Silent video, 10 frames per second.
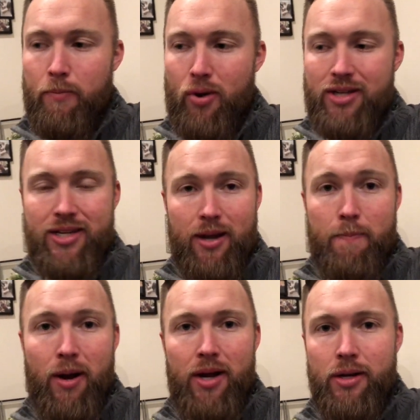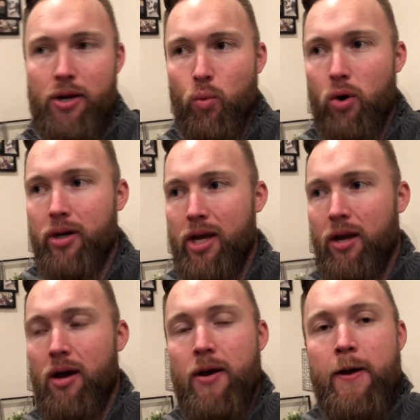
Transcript: and pressing a button and working,